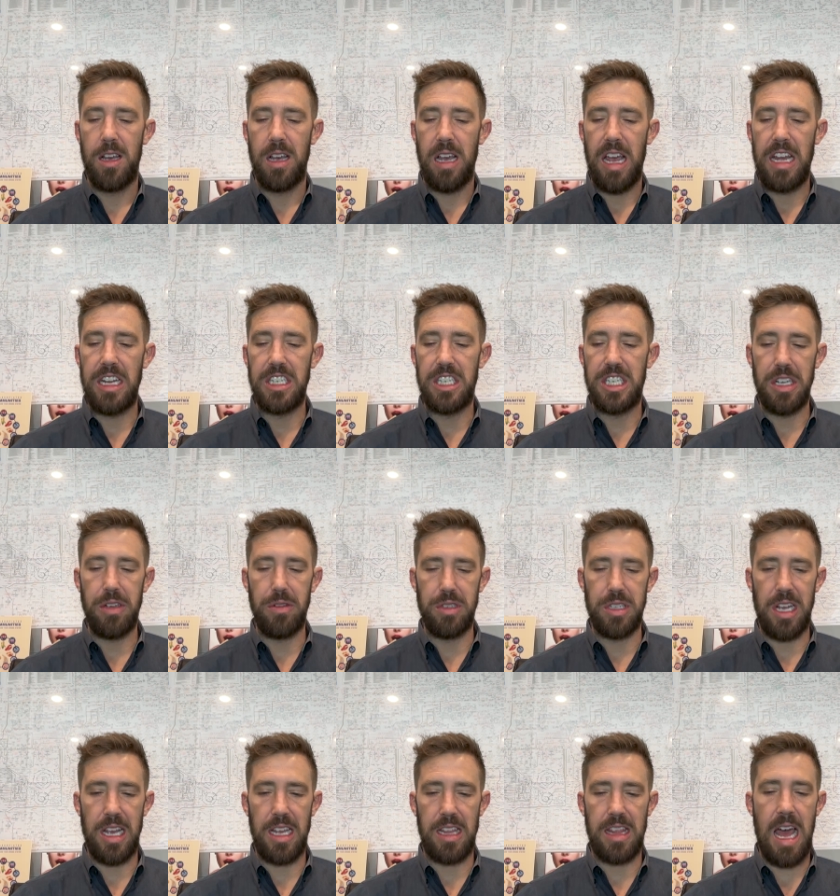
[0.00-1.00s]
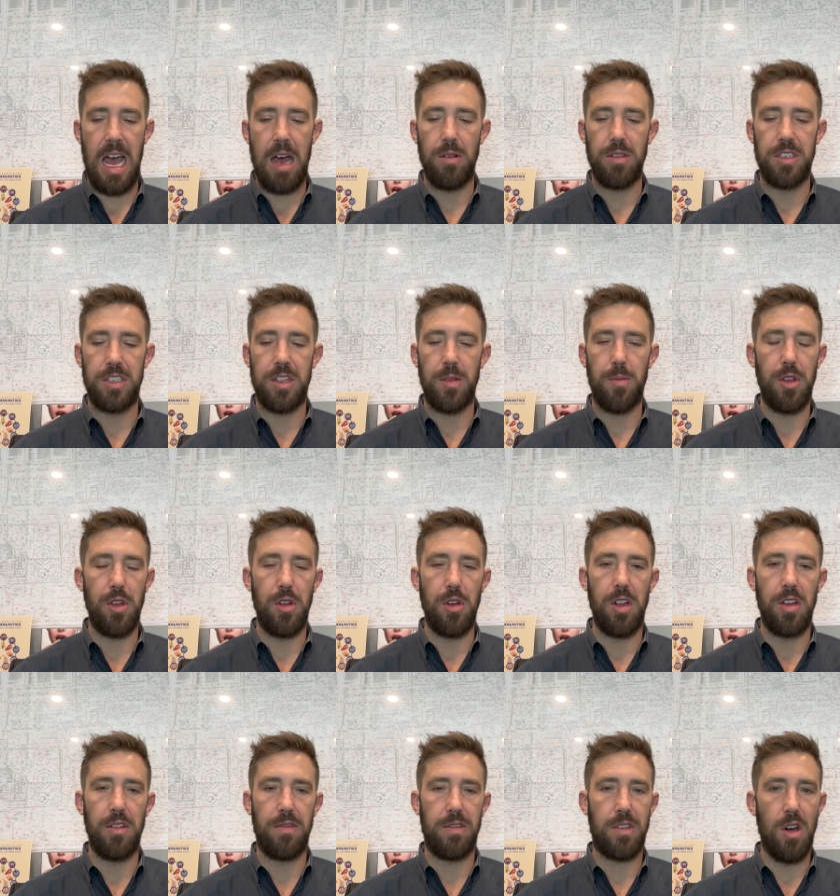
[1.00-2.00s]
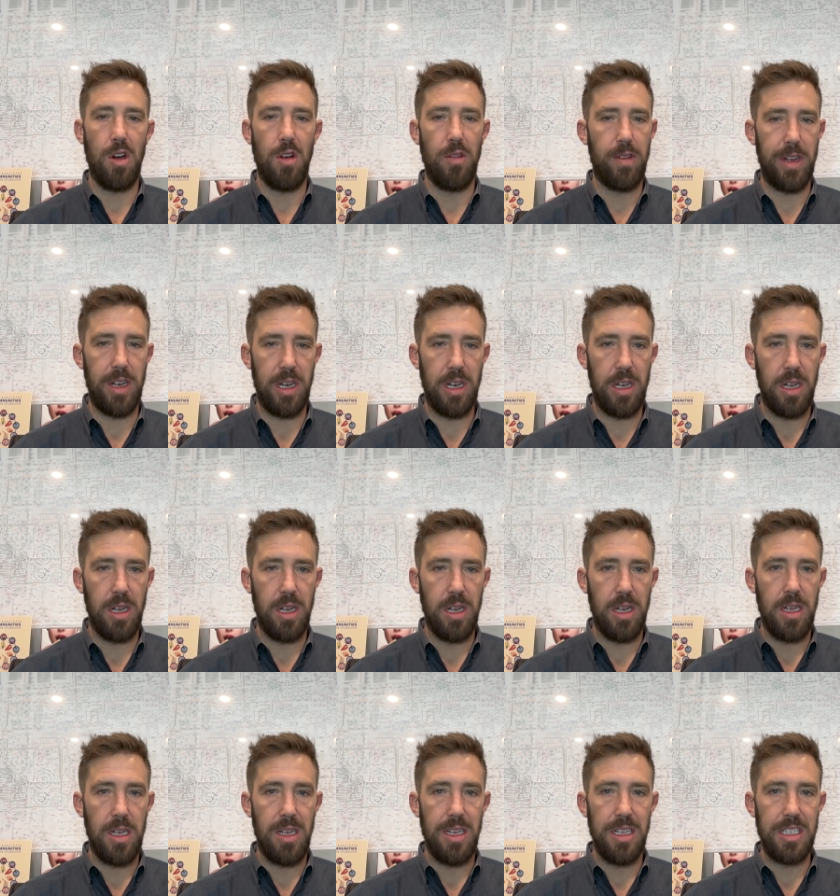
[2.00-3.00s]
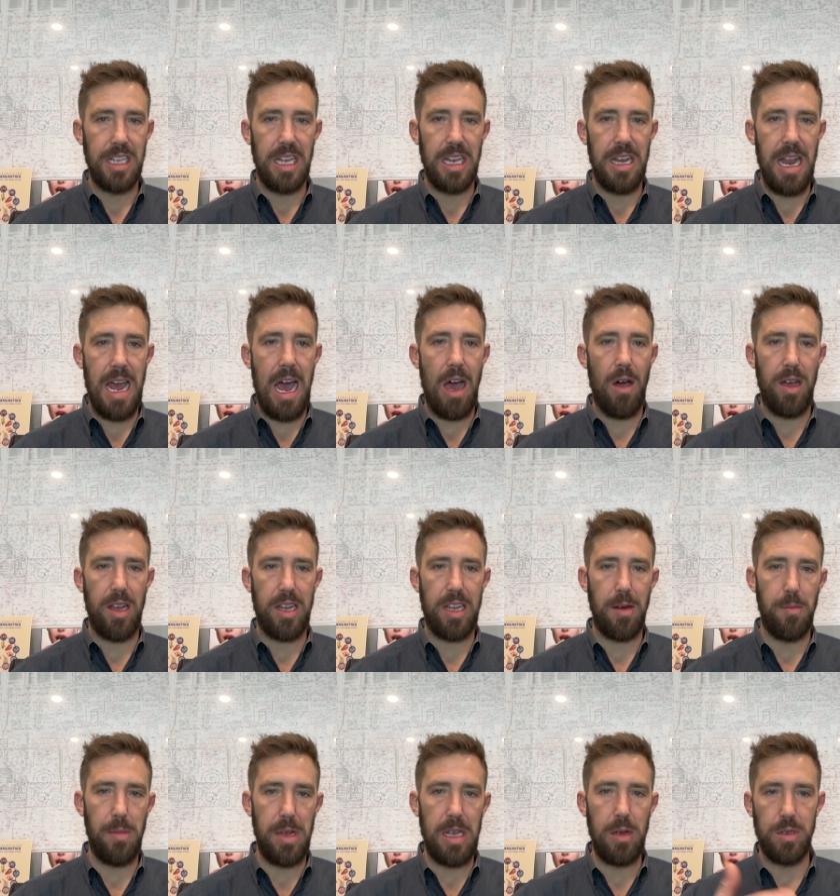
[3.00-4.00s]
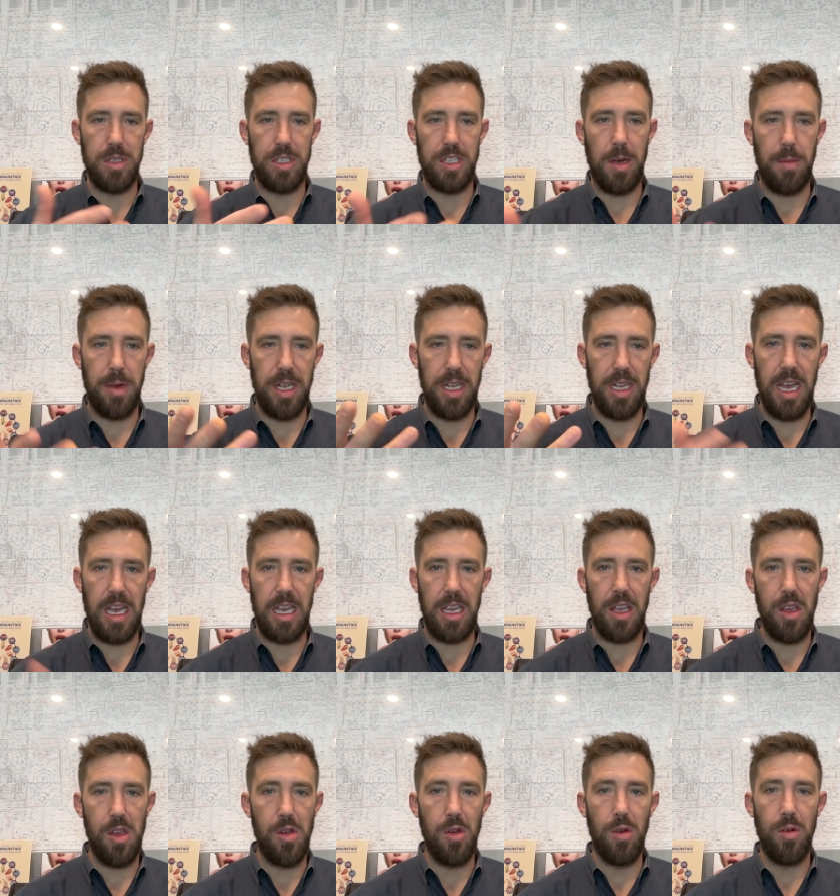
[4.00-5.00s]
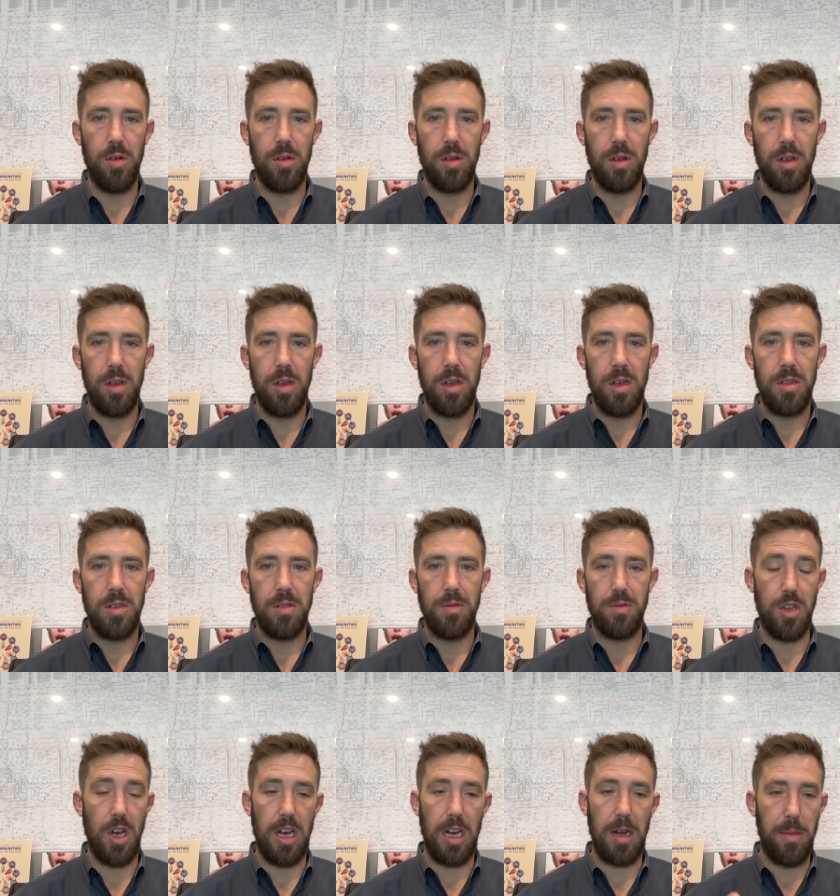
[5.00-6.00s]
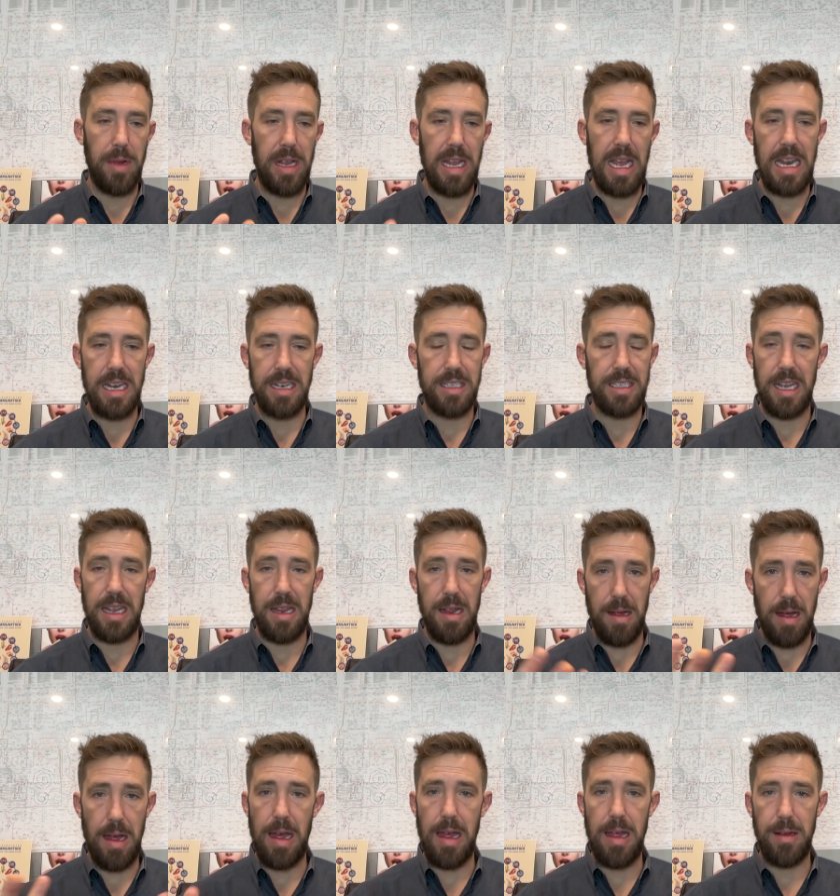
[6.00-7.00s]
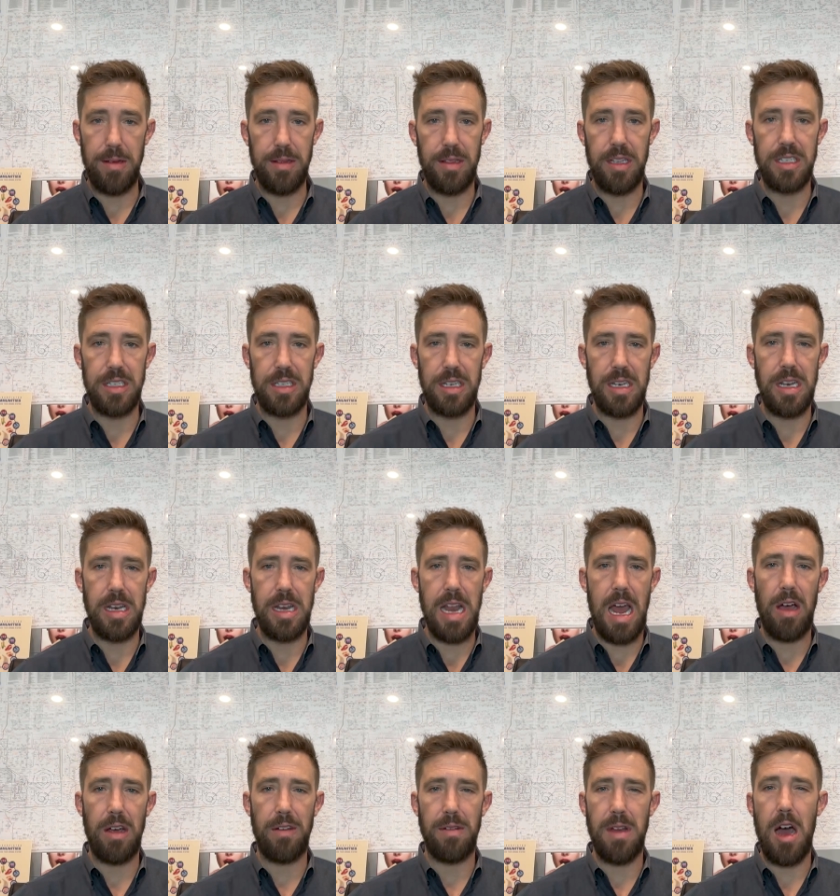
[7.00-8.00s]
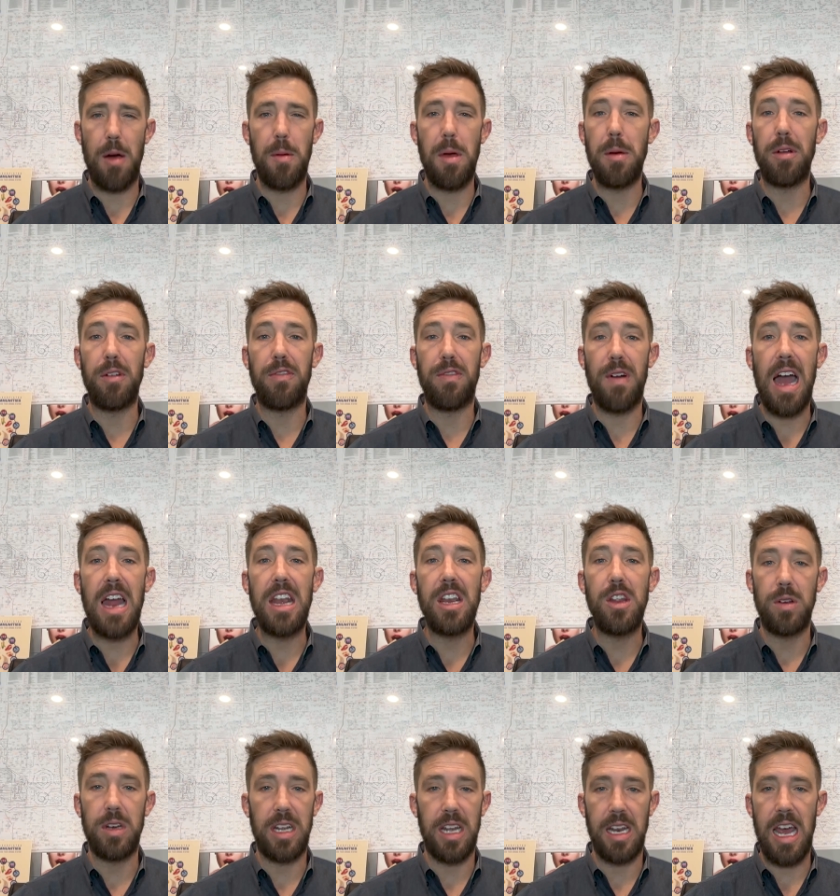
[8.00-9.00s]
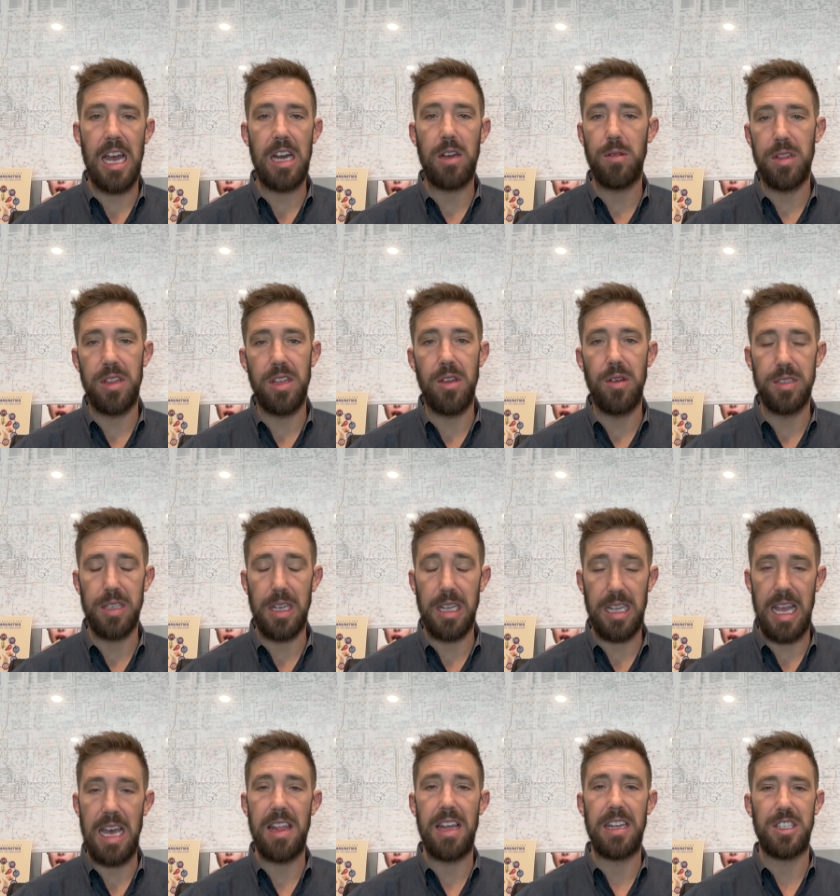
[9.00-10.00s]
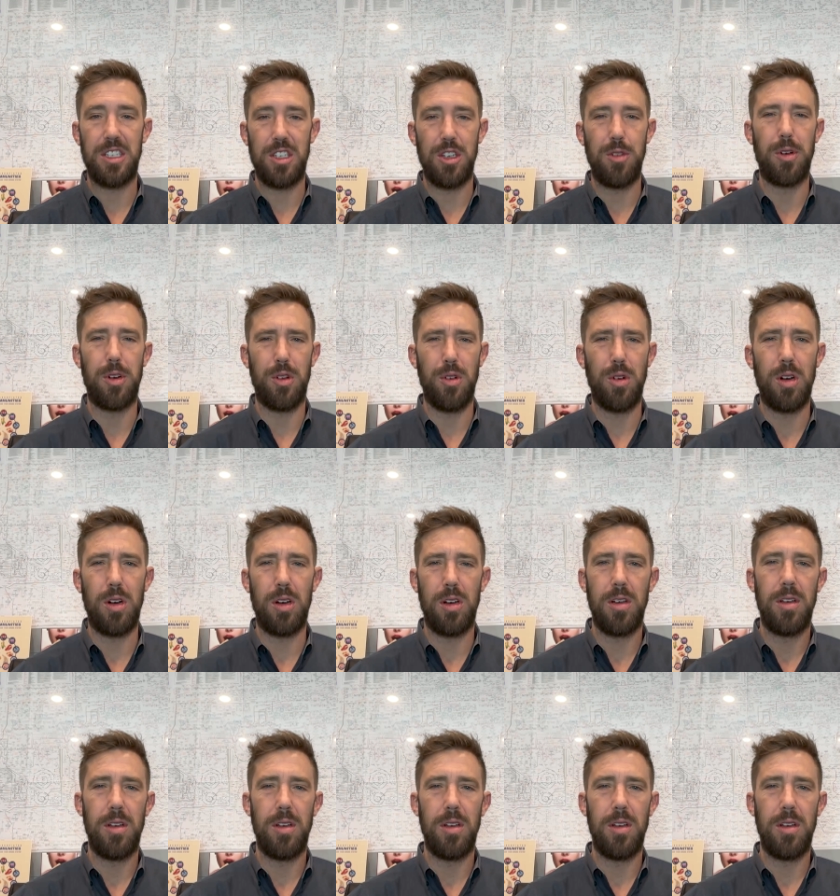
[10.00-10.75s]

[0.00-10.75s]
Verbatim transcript: And she was like, that was the beauty of COVID is that now I can meet with somebody like you talking to me and say, Hey, this, now, now I'm able to find you and connect with you. It's like, yeah, that's super cool.